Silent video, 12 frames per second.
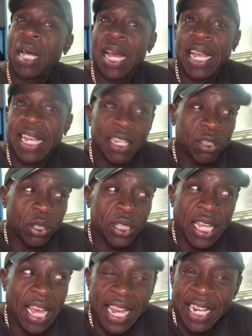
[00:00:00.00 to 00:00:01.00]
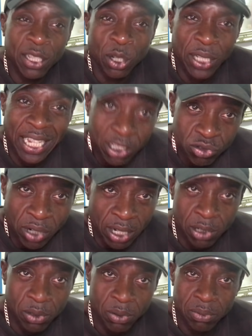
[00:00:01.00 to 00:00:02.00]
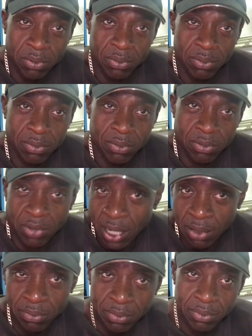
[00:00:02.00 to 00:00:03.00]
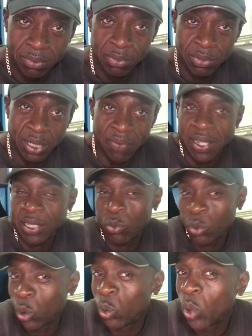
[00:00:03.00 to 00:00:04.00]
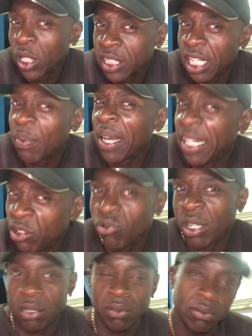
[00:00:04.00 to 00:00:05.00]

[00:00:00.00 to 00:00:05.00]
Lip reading: hated on Israel, right? Never had a good word to say about Israel,